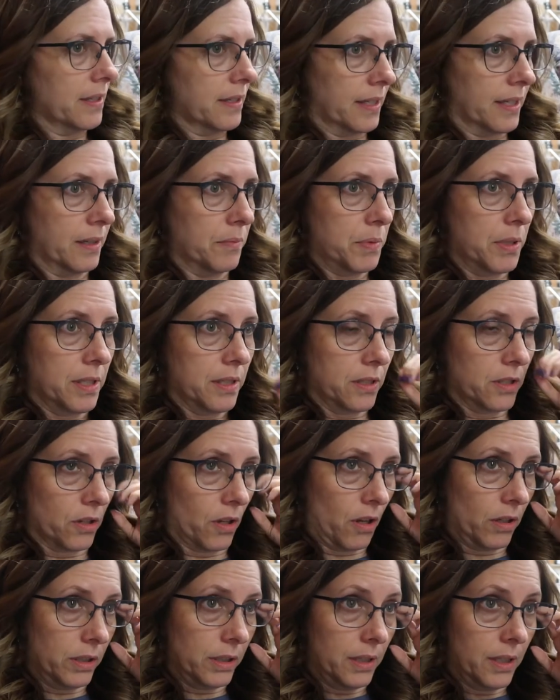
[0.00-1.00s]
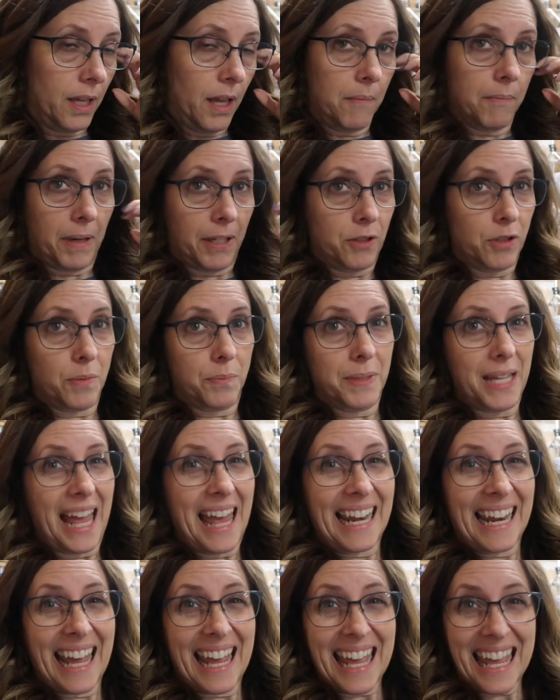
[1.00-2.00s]
It's going to be installed. My trip to
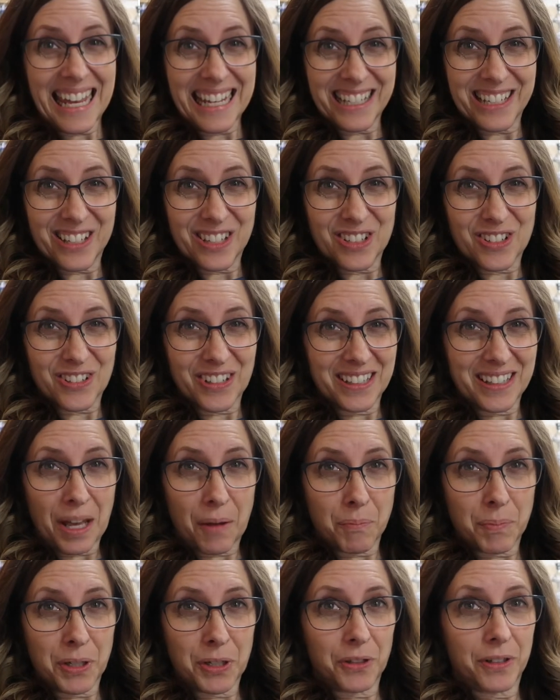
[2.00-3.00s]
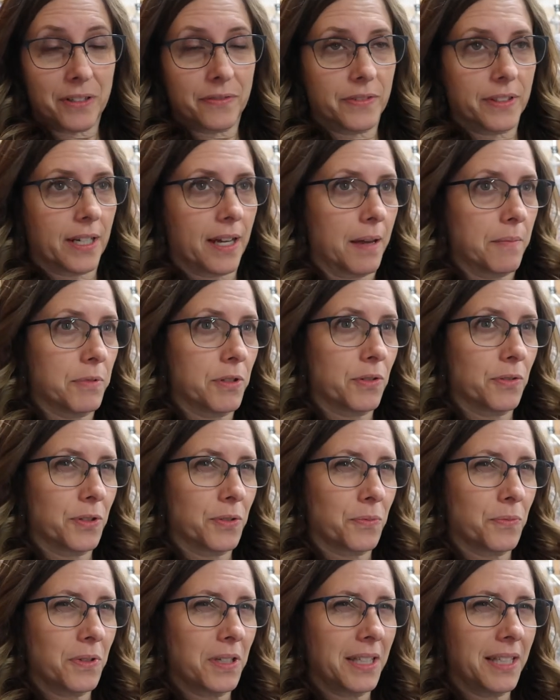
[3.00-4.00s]
N I H is during that period of time, so
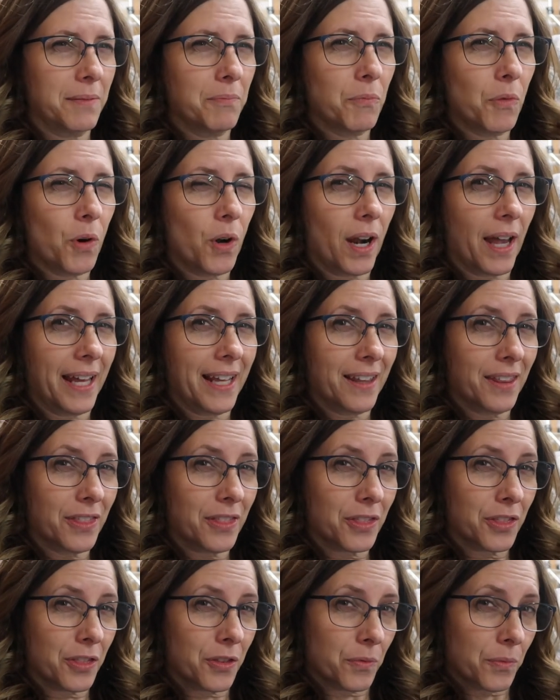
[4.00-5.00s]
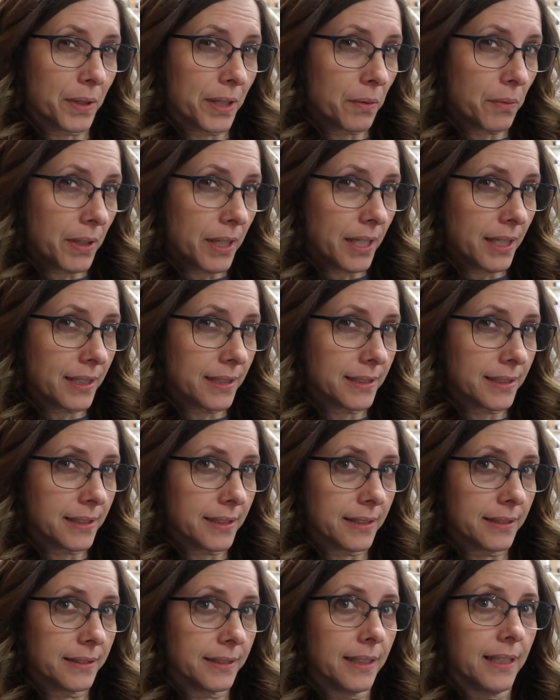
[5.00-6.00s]
it's really more like three weeks.